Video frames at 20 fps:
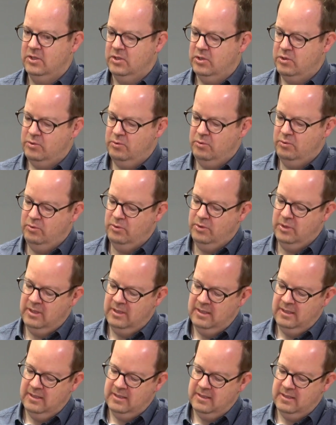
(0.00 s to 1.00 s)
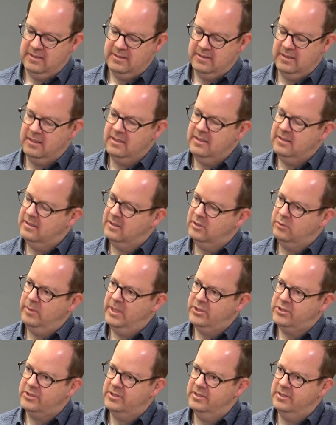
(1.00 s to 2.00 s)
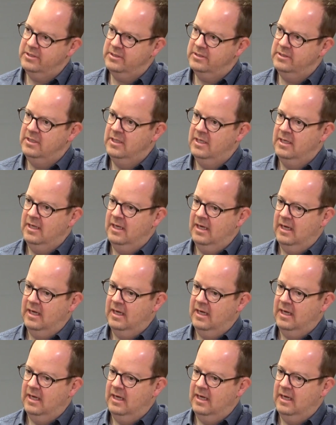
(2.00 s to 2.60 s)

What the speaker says: to study the question,